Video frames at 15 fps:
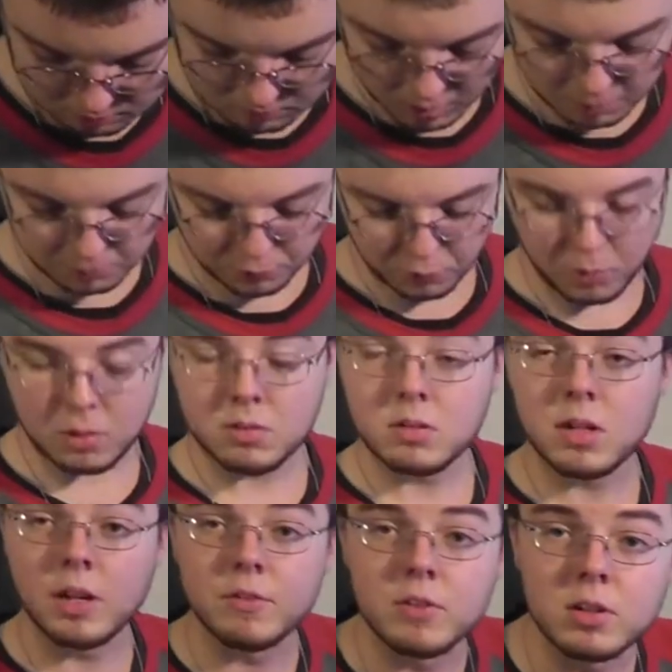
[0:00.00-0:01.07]
M4,
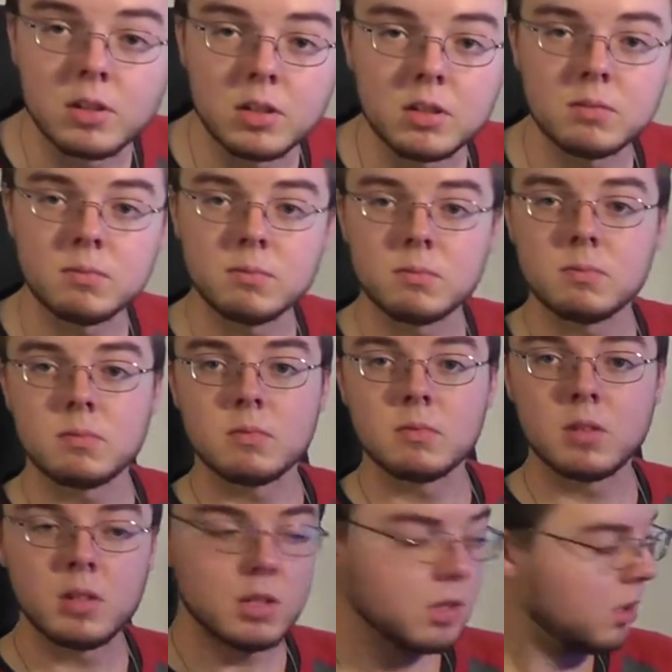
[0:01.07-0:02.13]
definitely.
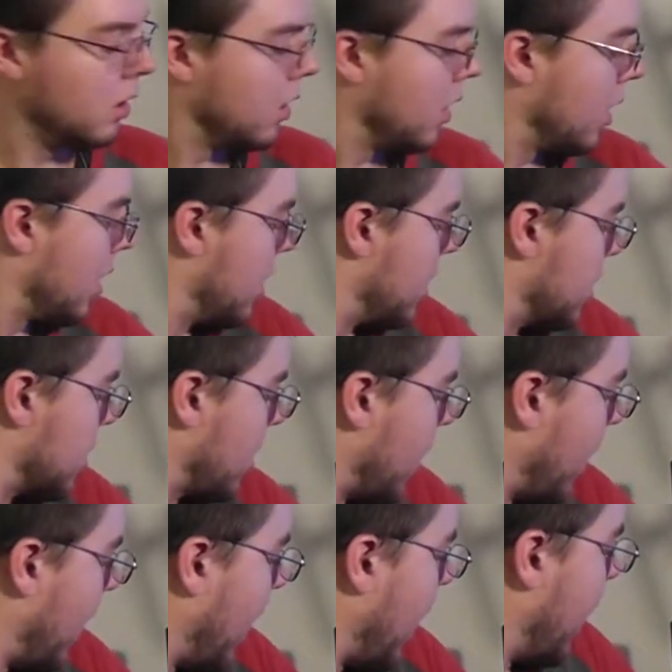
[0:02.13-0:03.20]

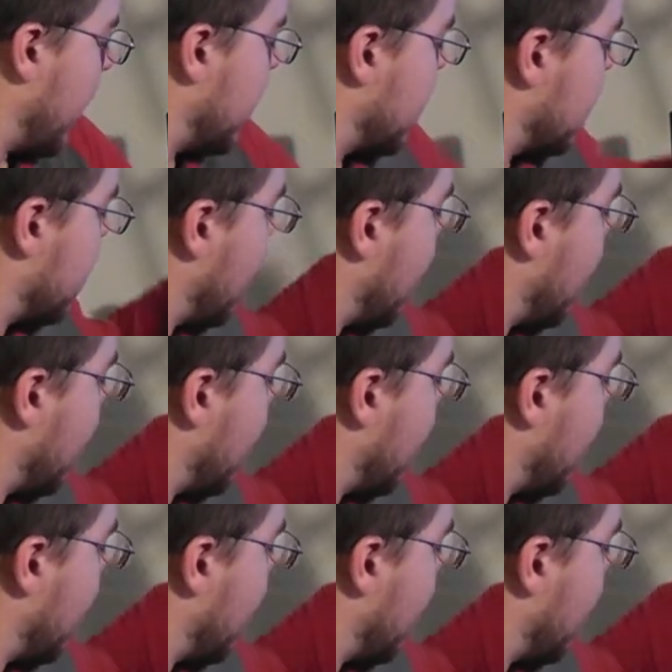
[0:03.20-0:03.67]
So I do